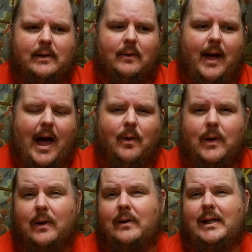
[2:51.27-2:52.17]

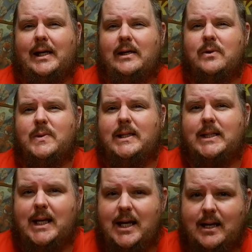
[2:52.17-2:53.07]
how early you
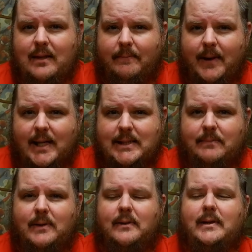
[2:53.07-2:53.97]
see the
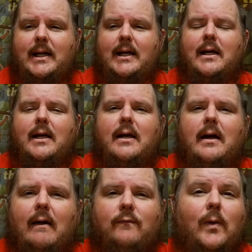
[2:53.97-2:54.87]
possibility
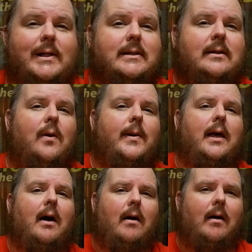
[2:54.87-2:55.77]
of what's
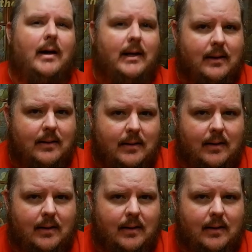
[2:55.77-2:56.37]
going on,